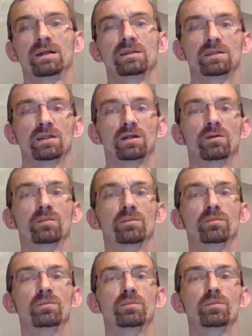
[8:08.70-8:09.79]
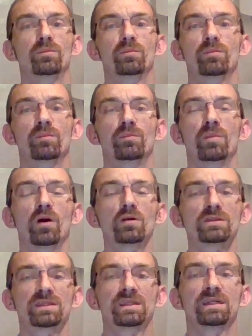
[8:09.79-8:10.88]
You know,
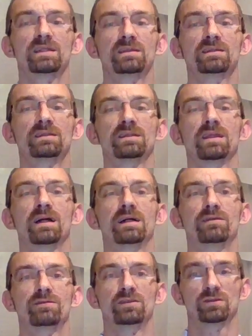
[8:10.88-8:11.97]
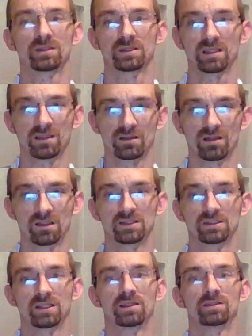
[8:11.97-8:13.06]
most kids love using technology,
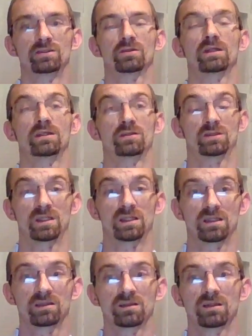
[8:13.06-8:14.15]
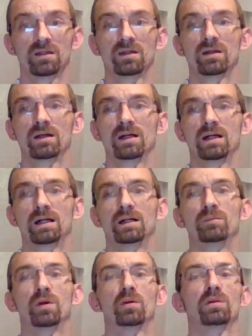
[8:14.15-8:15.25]
enjoy using it.
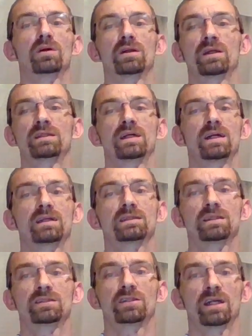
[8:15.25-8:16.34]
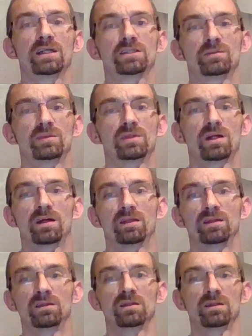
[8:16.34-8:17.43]
Mobile learning takes education
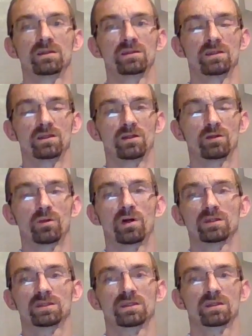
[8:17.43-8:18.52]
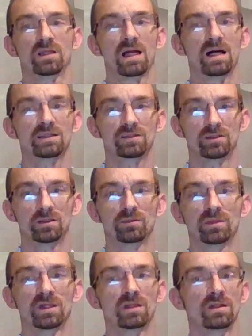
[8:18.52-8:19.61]
beyond, the walls of the classroom.
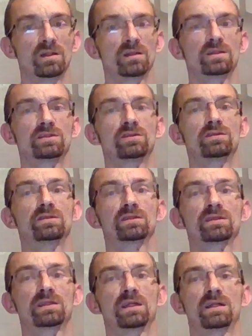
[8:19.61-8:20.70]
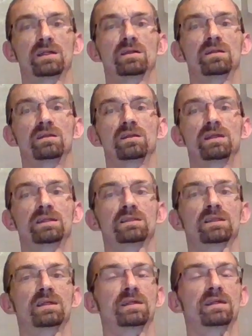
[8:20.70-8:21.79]
Students can
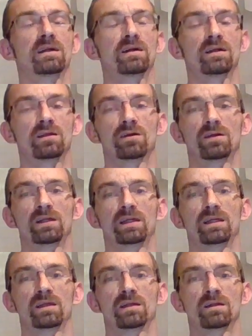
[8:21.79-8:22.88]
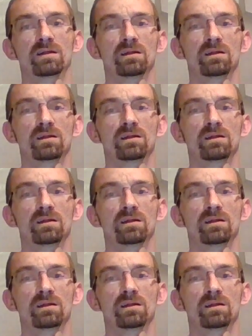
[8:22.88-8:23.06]
easily carry learning,